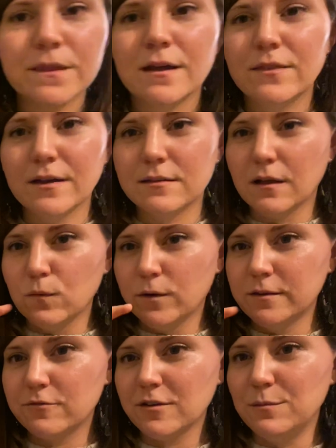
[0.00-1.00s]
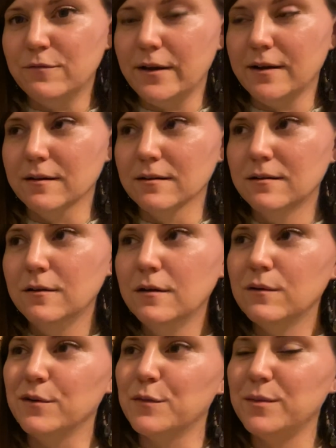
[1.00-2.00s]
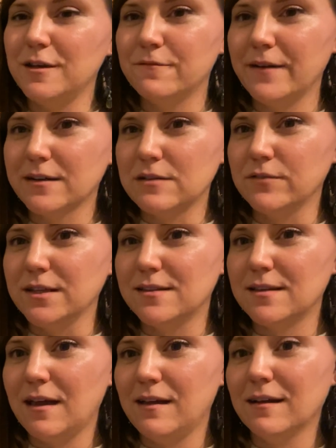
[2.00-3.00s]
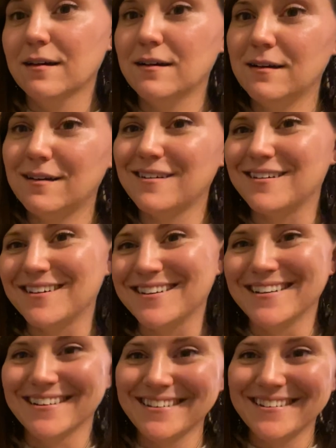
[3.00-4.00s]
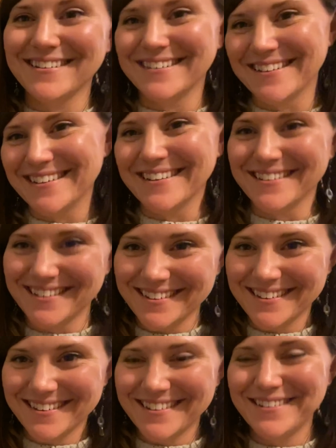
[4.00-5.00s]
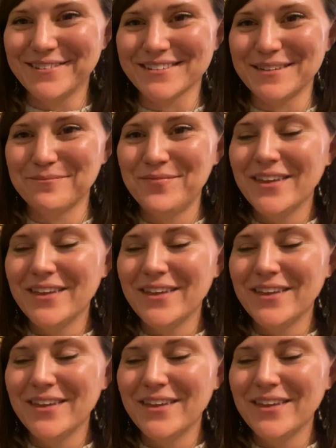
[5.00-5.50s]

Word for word: That's all one stream of air with me effectively saying ha ha ha ha ha ha ha Okay,